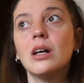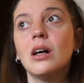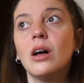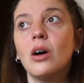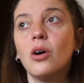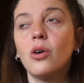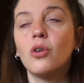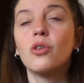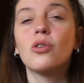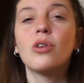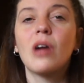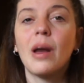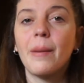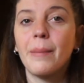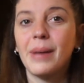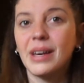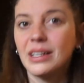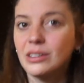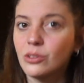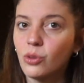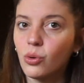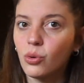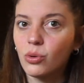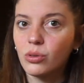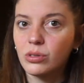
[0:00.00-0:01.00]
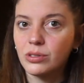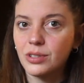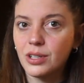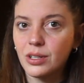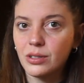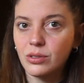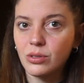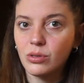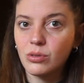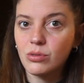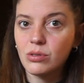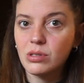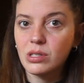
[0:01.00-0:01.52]
or I might order
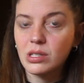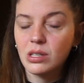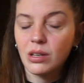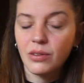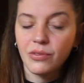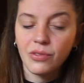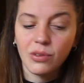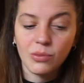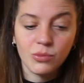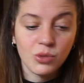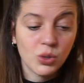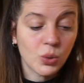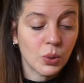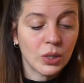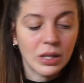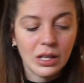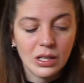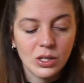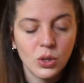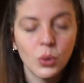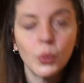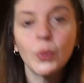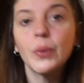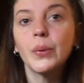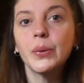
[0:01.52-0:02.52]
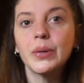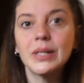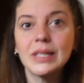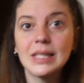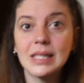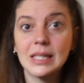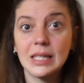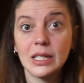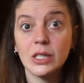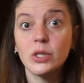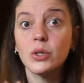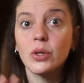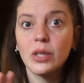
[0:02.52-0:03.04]
those from Sweden, so we will
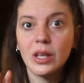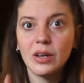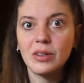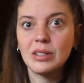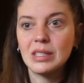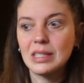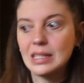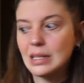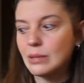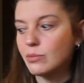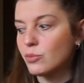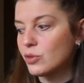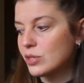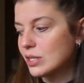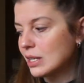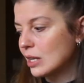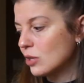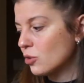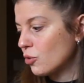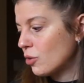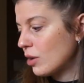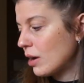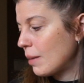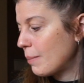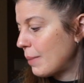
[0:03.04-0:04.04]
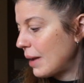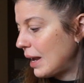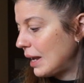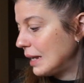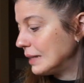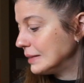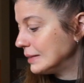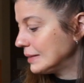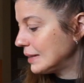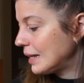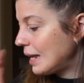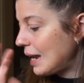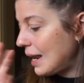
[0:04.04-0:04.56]
see. So there is still mosquito
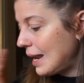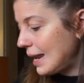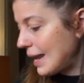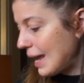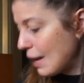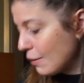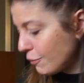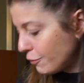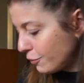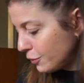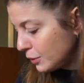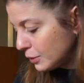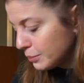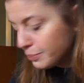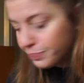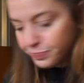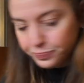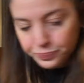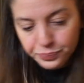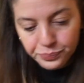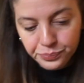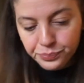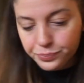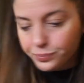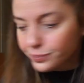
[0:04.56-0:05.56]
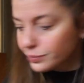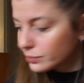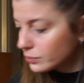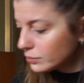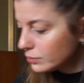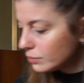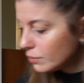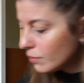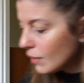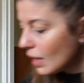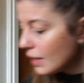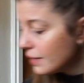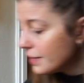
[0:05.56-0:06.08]
repellent left.
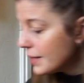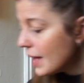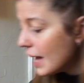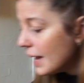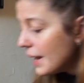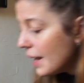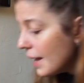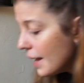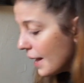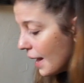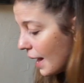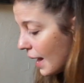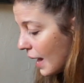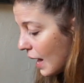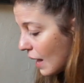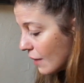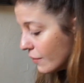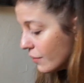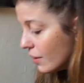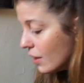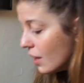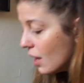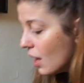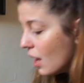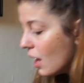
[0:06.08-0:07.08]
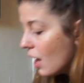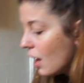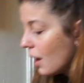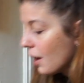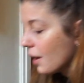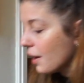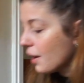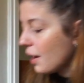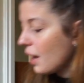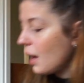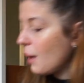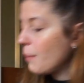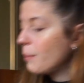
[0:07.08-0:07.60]
Then I have a
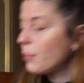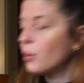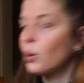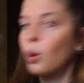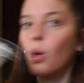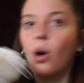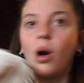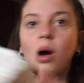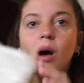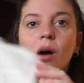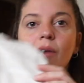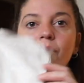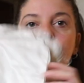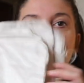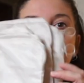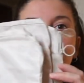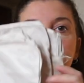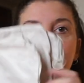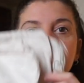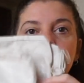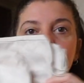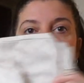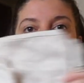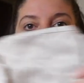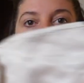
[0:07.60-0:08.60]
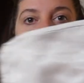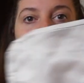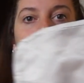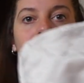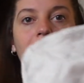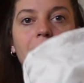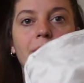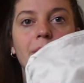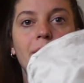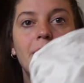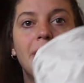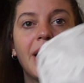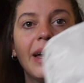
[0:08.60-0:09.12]
couple of these
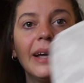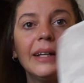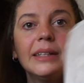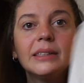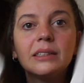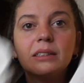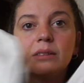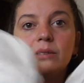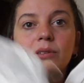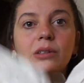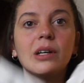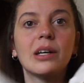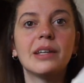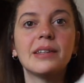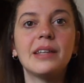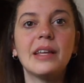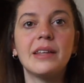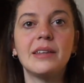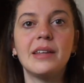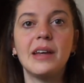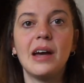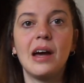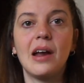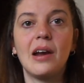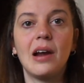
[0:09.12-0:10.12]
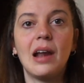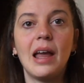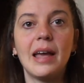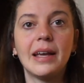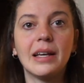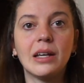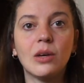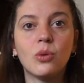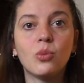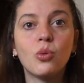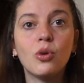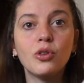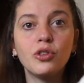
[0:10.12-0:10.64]
bags that they are like
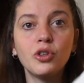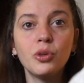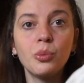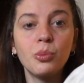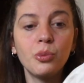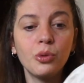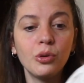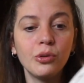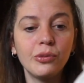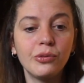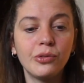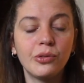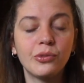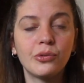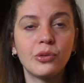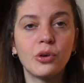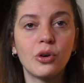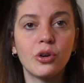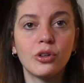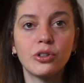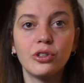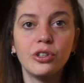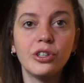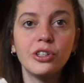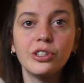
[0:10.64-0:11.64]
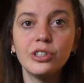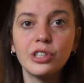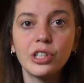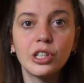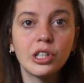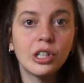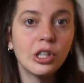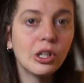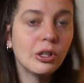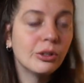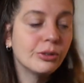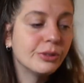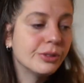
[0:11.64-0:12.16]
waterproof for dirty
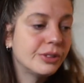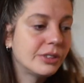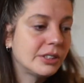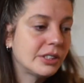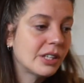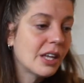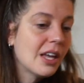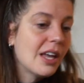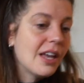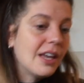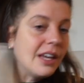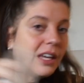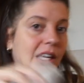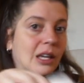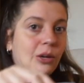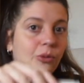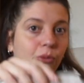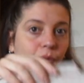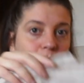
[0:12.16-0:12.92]
clothes. If